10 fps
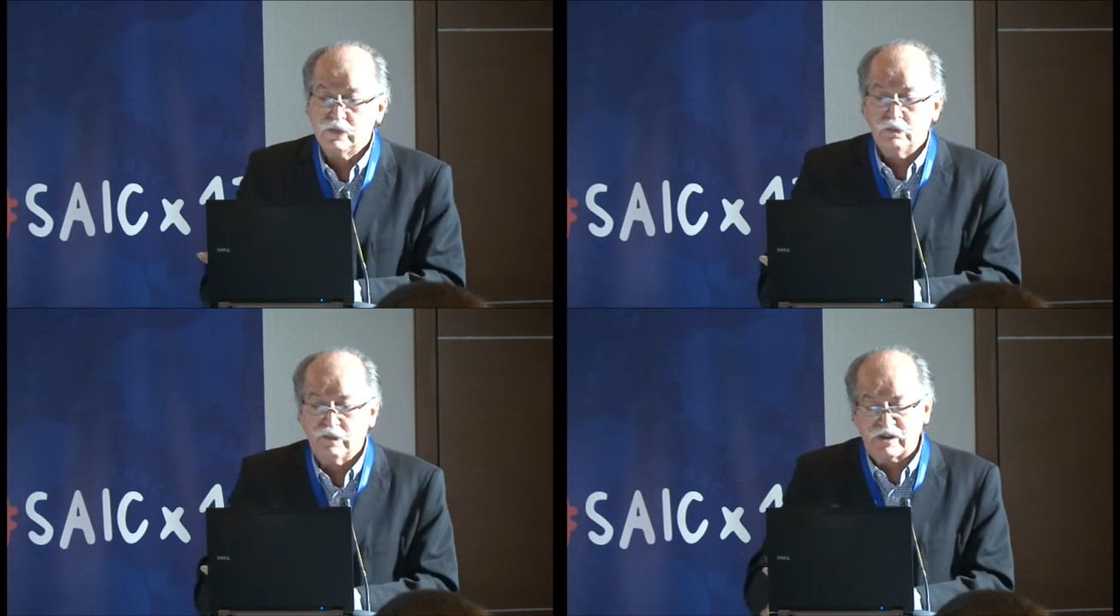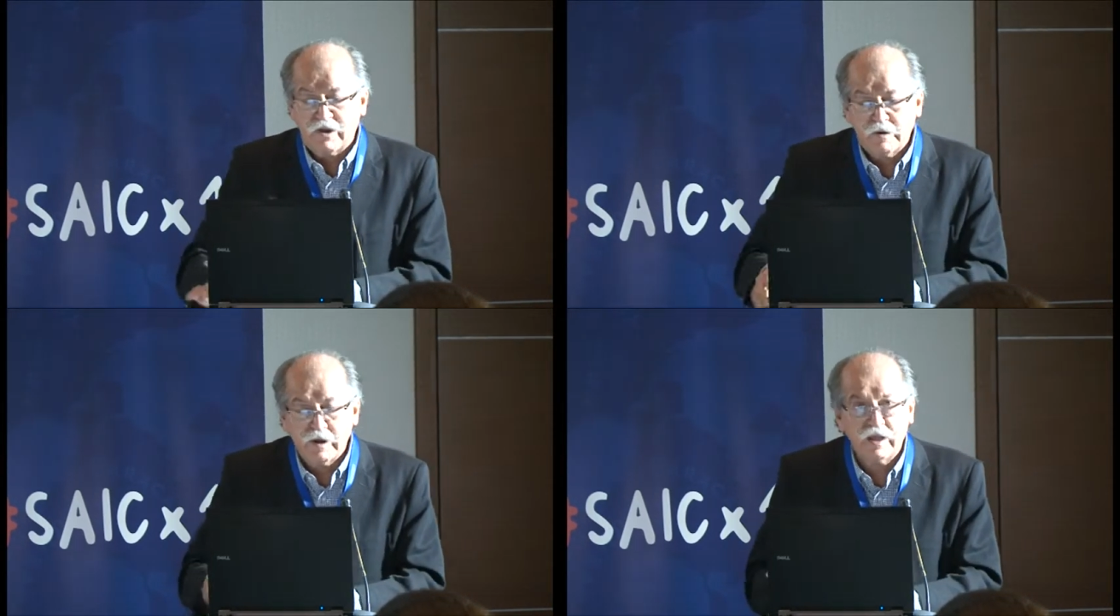
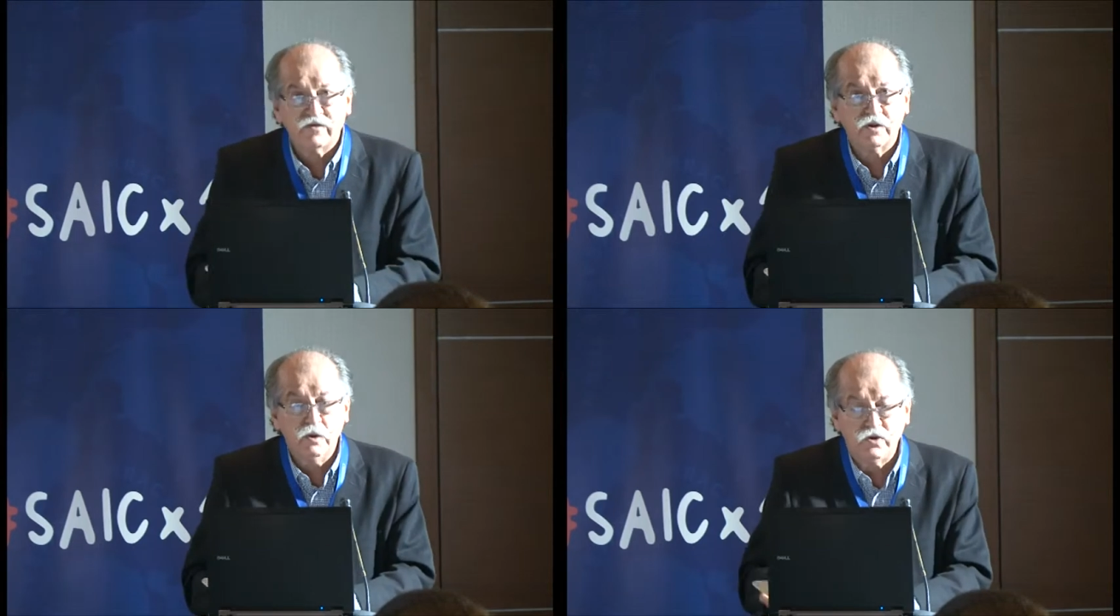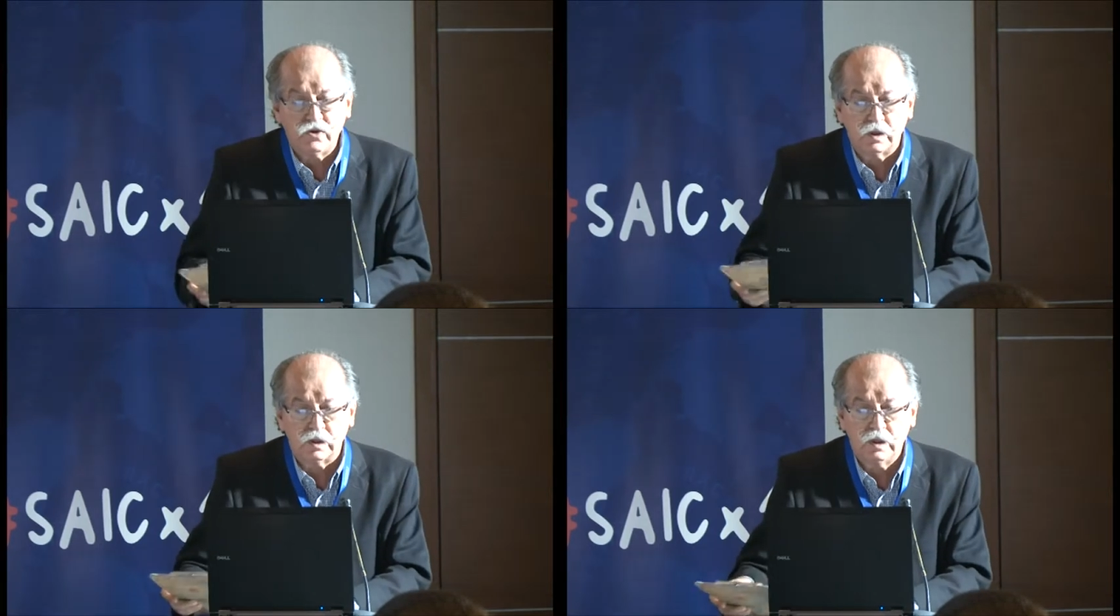Material
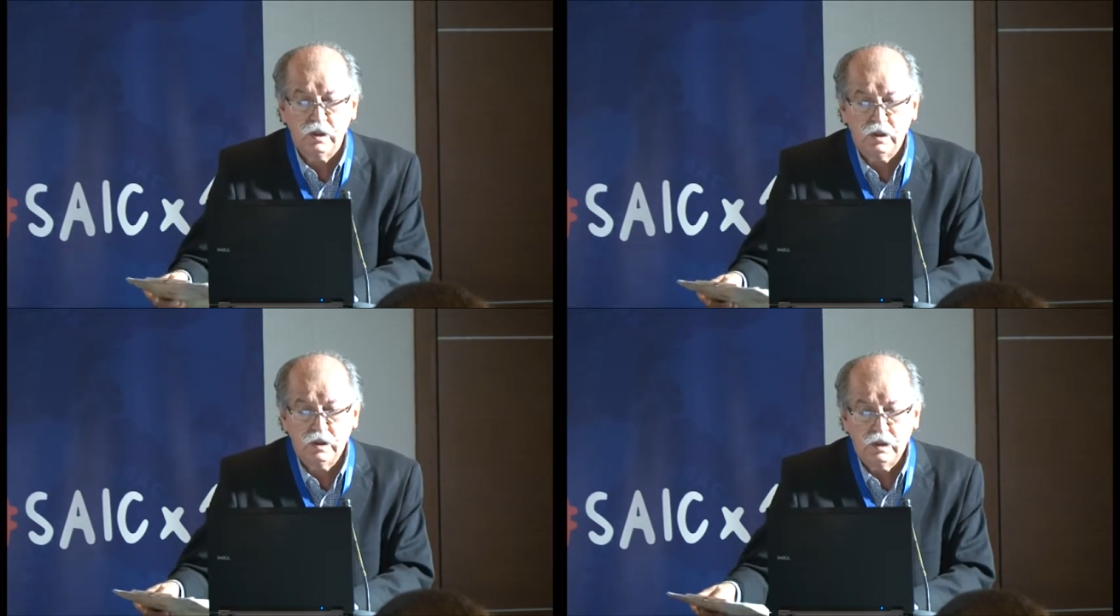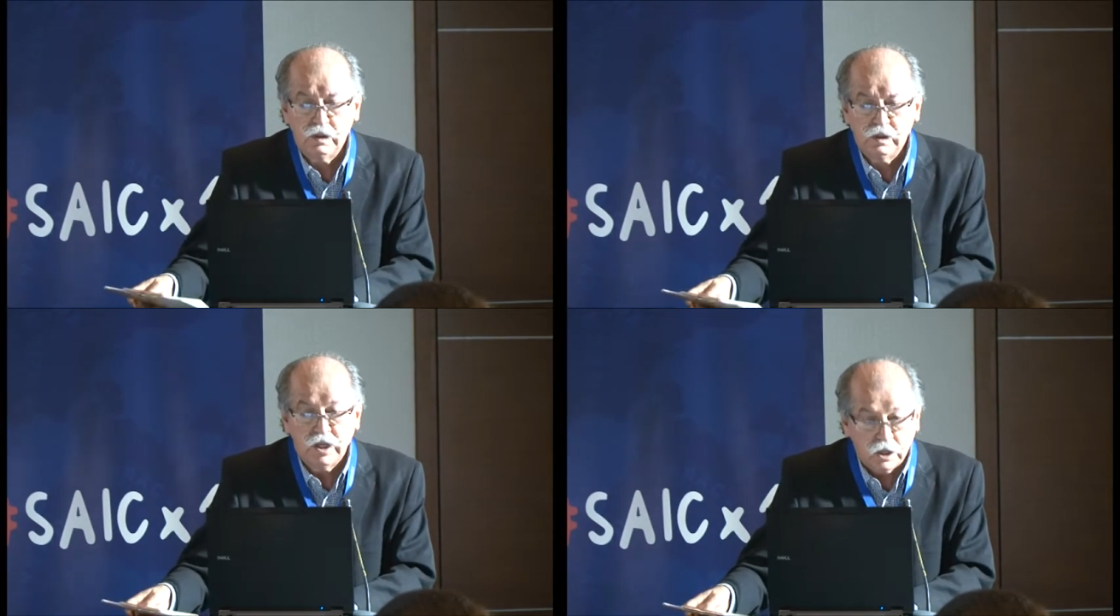
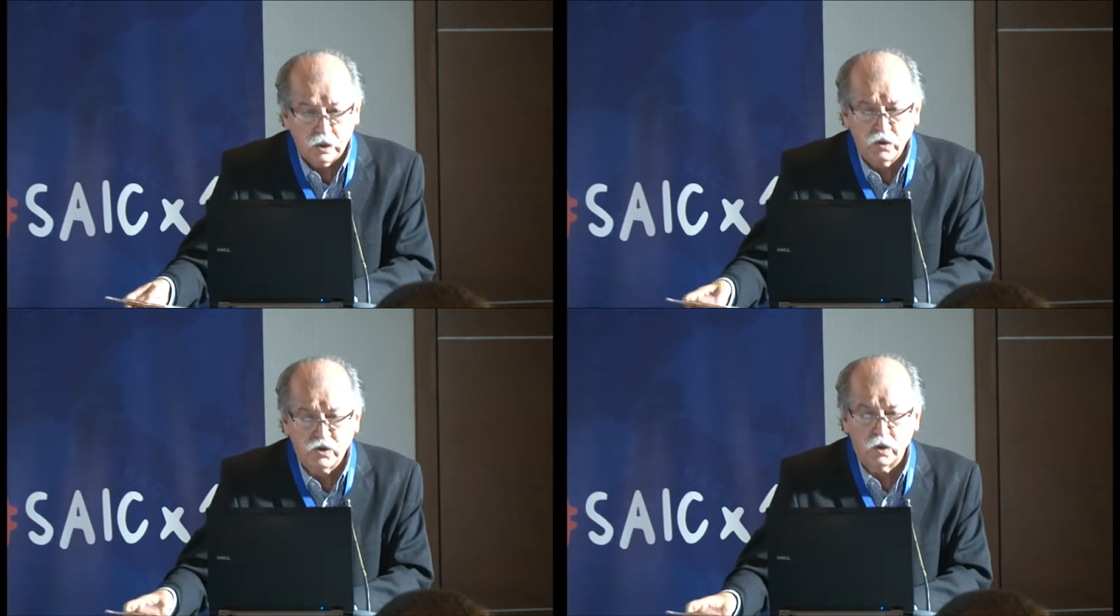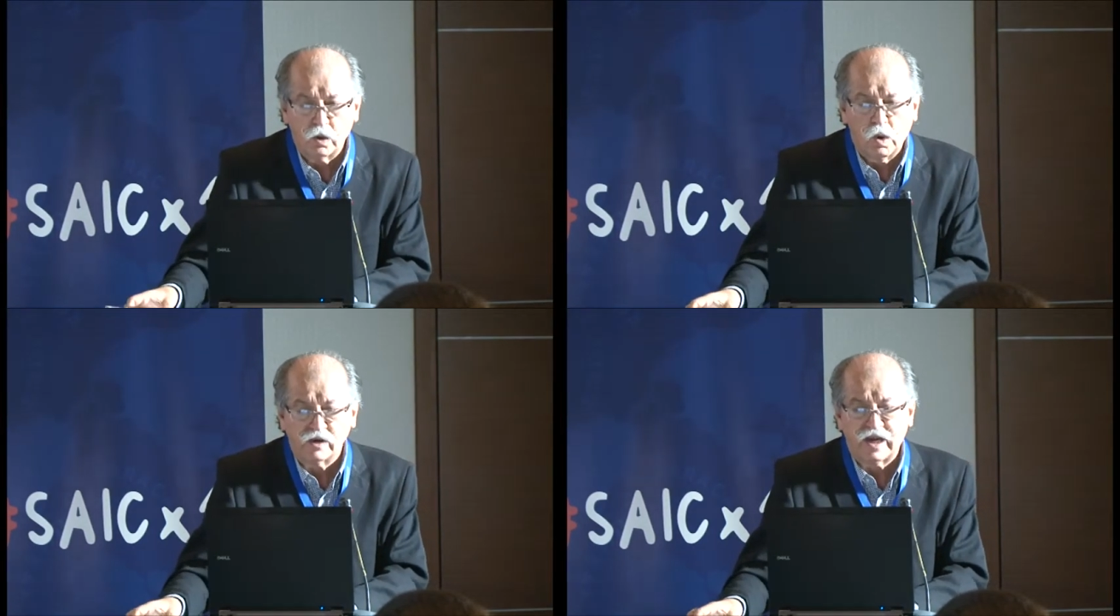
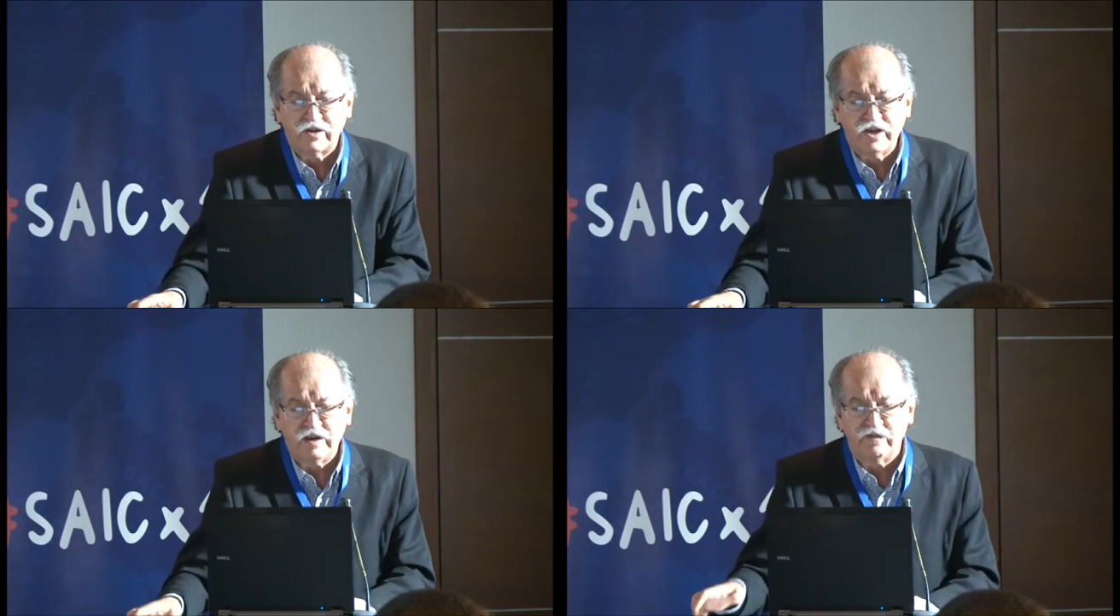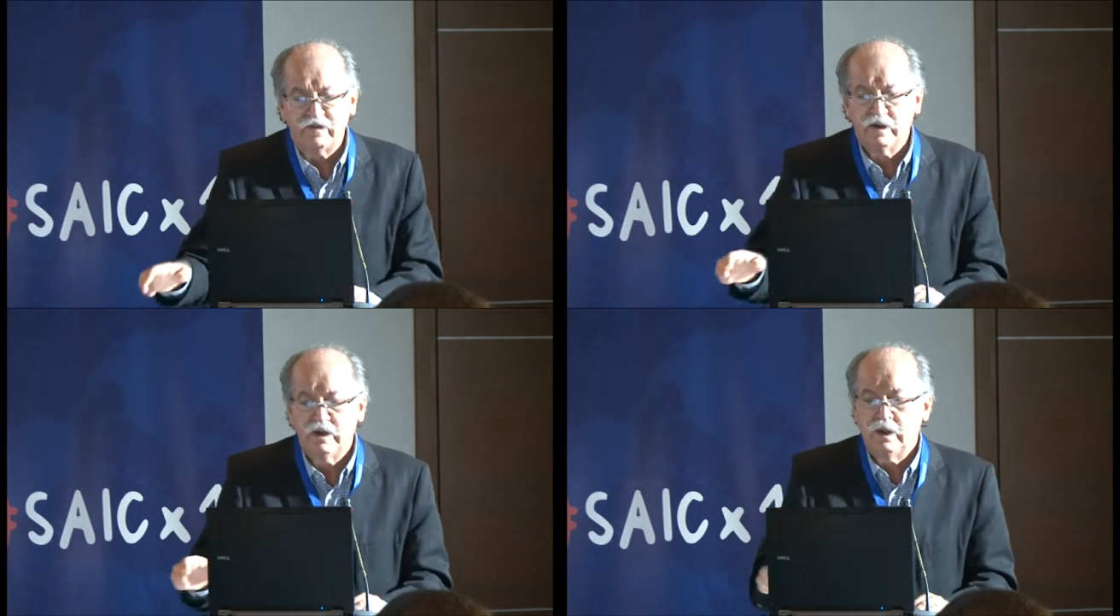inclusion was achieved,
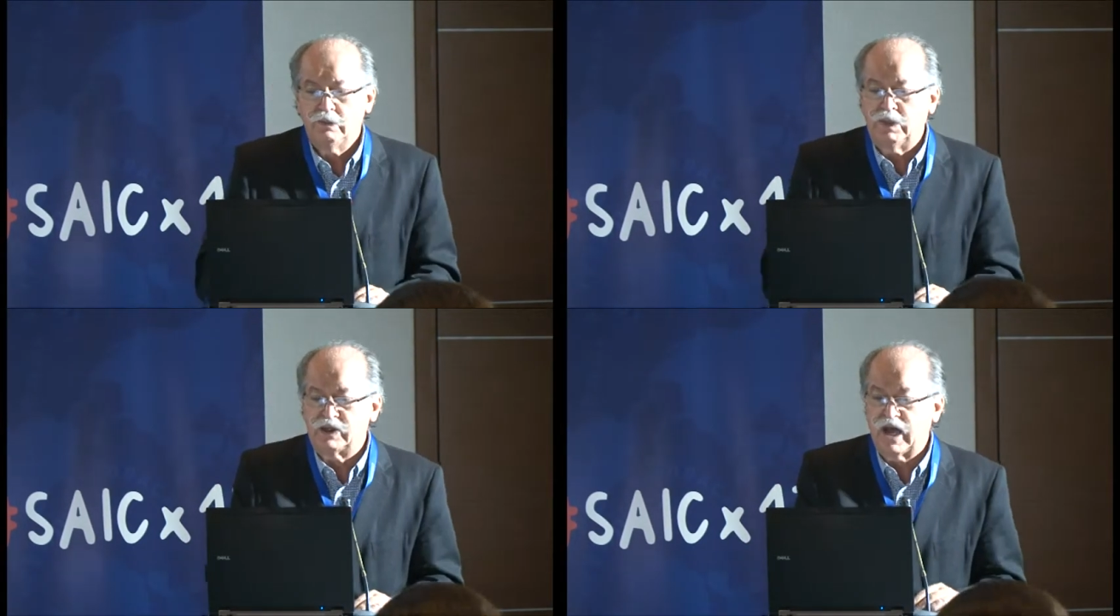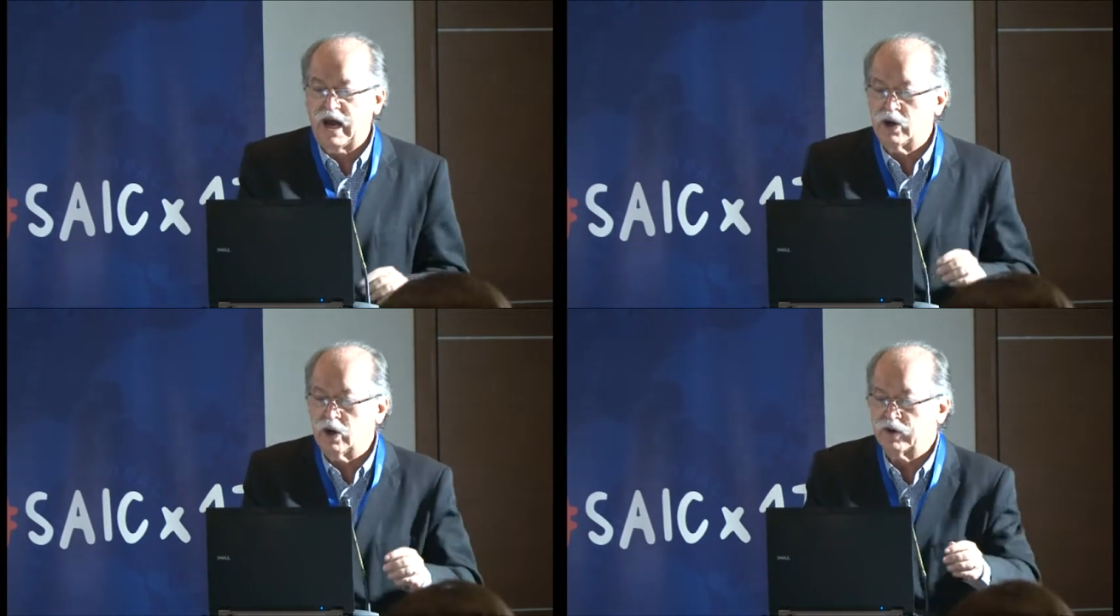but
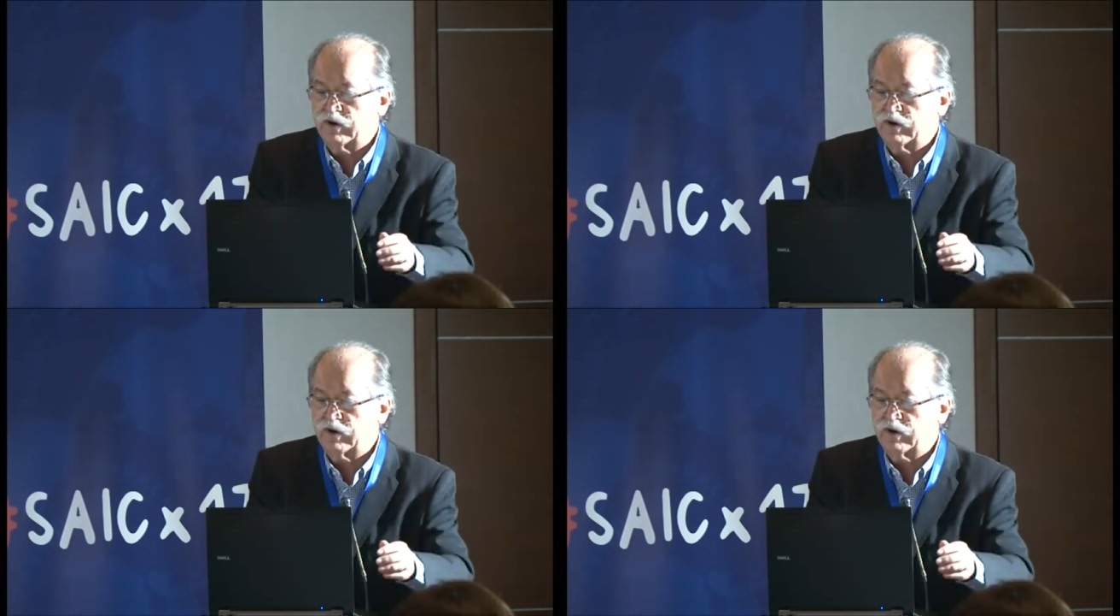another